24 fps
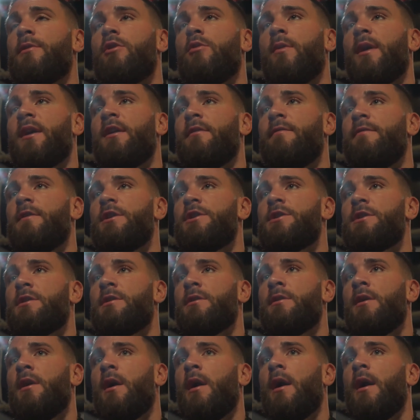the weight division.
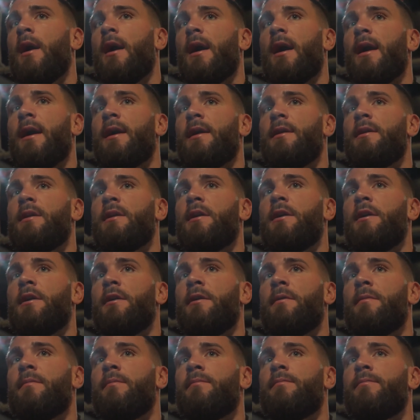And
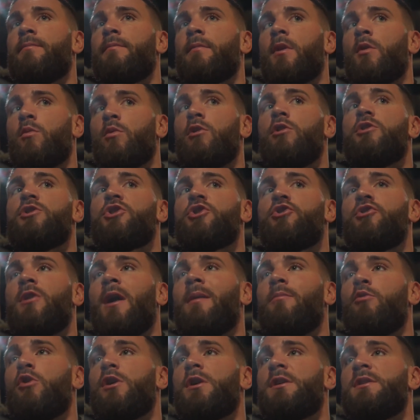um, real soon,
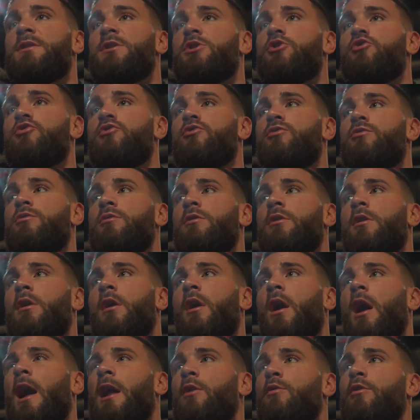I'm looking to.
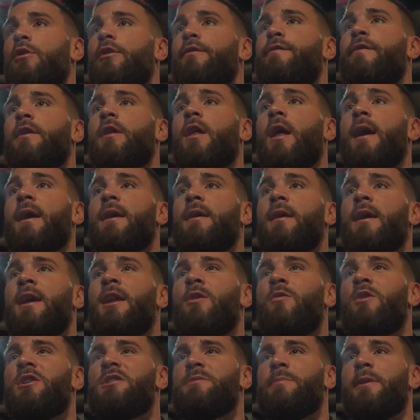I don't really feel like
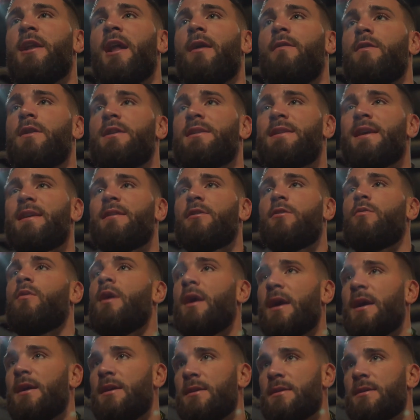anyone's been able to take the
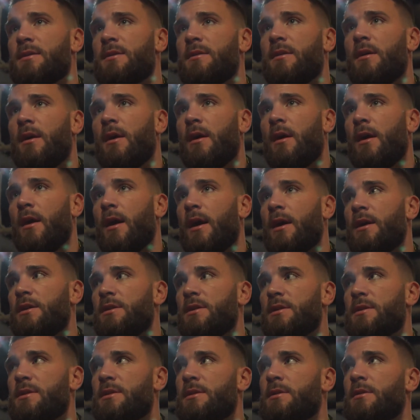reins
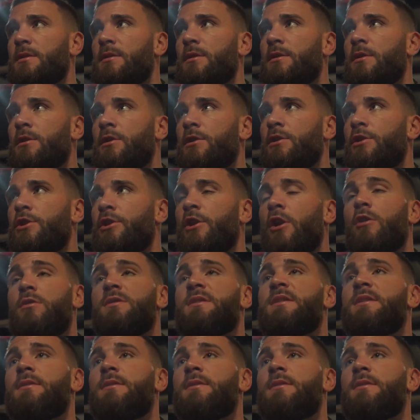and you know